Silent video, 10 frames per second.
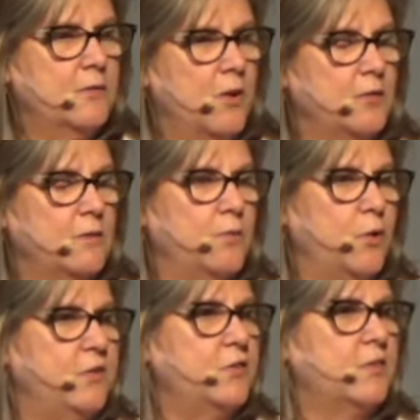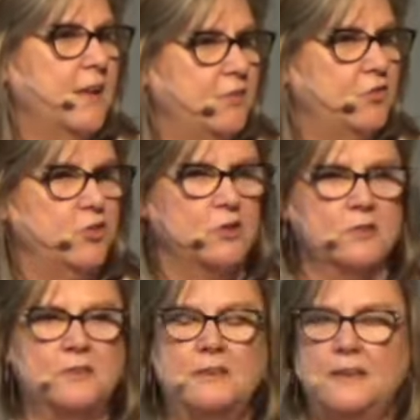called The Voice
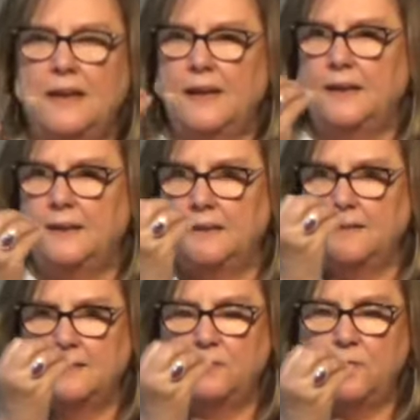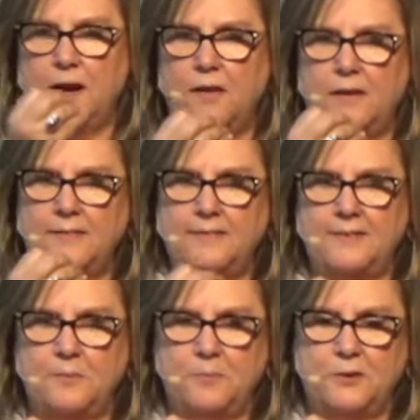Celestial, and it is very
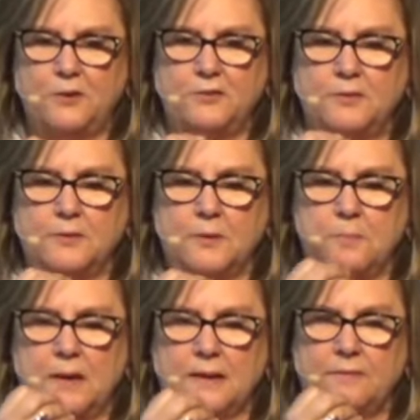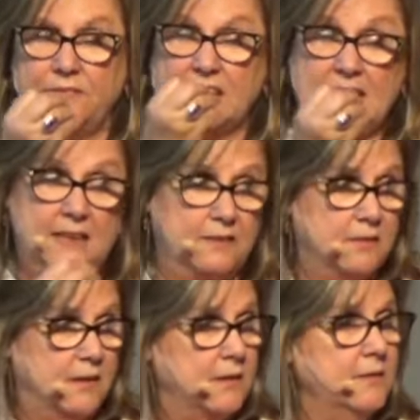similar to the Bhagavad
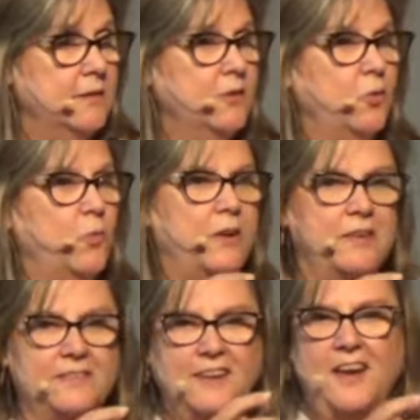Gita, where it